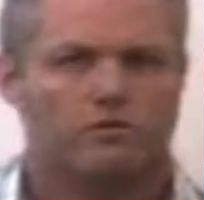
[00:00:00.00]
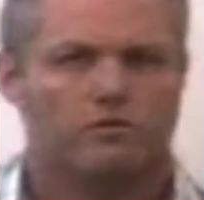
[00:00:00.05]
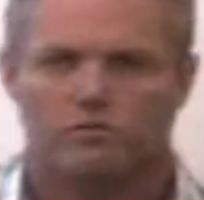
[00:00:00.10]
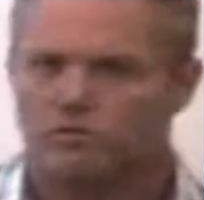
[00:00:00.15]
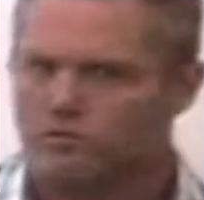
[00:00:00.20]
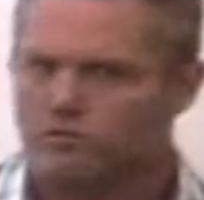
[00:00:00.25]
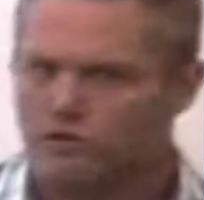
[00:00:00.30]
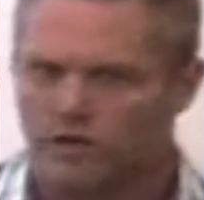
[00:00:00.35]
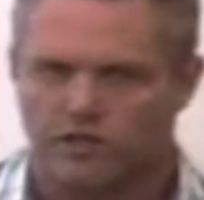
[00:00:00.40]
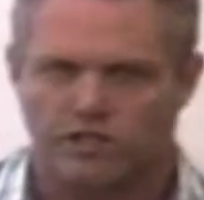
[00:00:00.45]

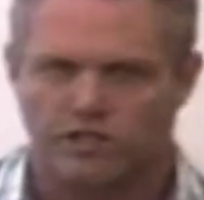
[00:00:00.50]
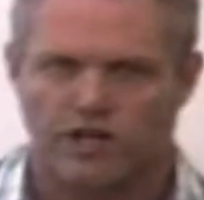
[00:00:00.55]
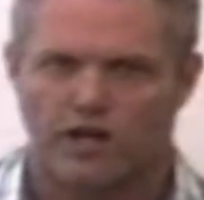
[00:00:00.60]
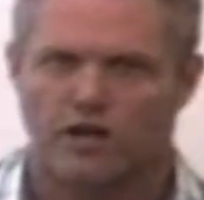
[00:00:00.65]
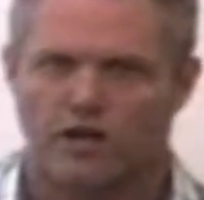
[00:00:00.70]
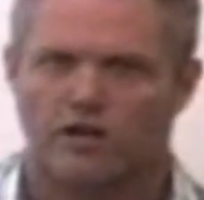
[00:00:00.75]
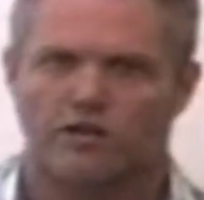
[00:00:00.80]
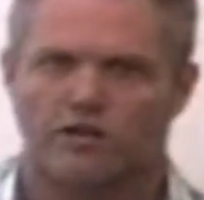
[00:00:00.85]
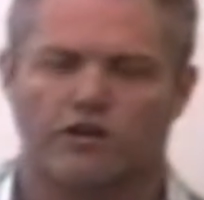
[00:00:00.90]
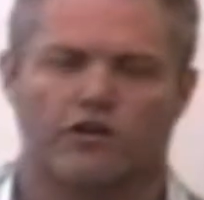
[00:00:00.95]

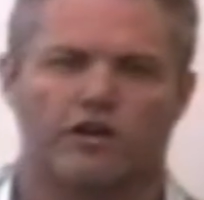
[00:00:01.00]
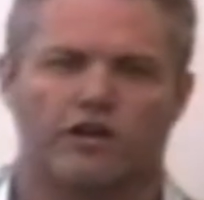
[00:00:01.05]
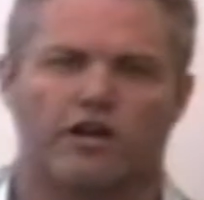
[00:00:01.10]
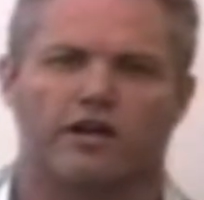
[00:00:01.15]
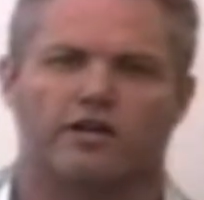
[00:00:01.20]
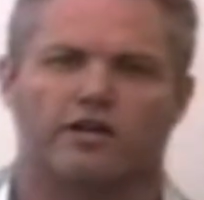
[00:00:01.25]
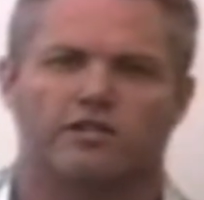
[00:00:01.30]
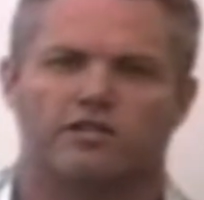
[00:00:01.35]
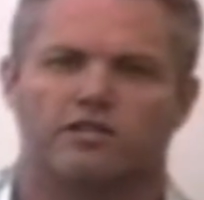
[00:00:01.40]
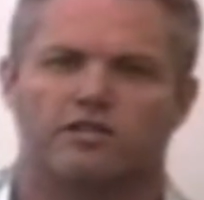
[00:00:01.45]
until your
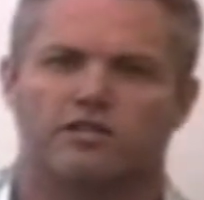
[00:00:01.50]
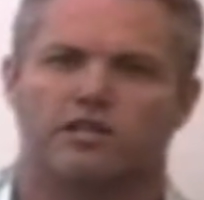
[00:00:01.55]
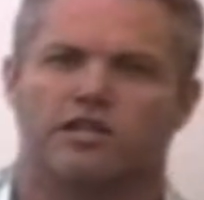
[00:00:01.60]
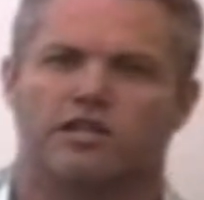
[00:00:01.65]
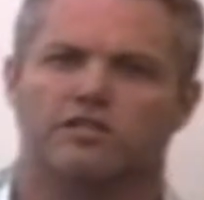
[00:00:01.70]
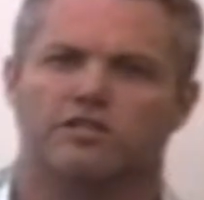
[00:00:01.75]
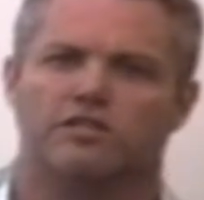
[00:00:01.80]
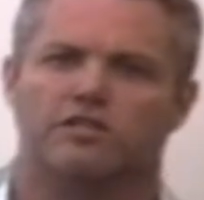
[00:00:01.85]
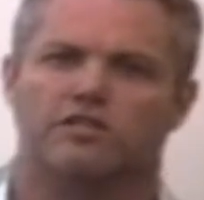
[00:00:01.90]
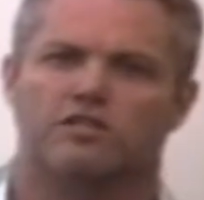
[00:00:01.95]
youngest
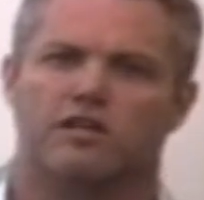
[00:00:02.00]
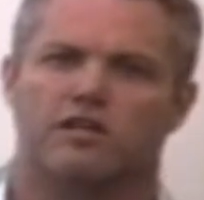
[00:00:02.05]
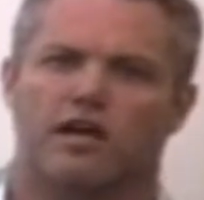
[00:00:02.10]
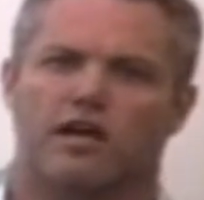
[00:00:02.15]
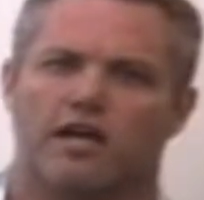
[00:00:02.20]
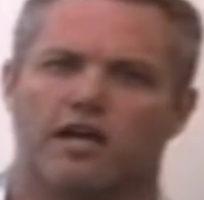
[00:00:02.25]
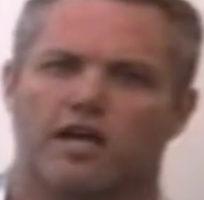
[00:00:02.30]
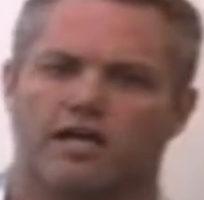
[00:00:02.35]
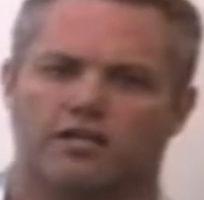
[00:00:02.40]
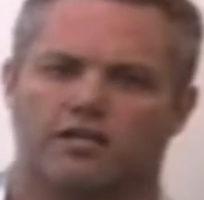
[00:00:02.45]
hits
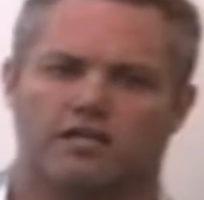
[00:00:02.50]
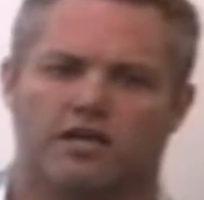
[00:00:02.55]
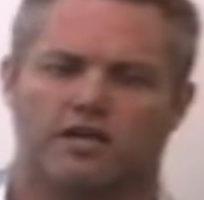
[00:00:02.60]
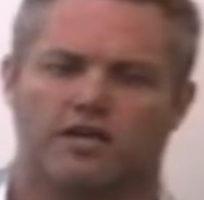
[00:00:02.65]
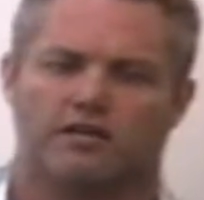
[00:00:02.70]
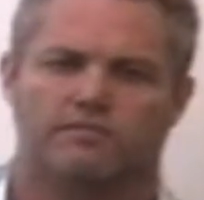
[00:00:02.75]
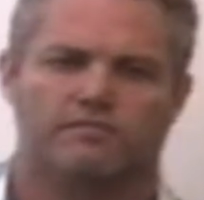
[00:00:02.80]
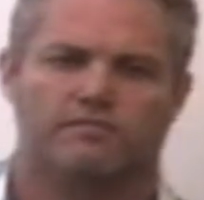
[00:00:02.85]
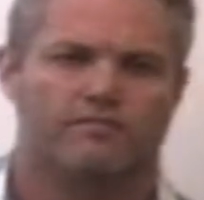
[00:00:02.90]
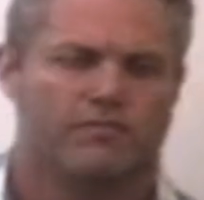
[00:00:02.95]
18.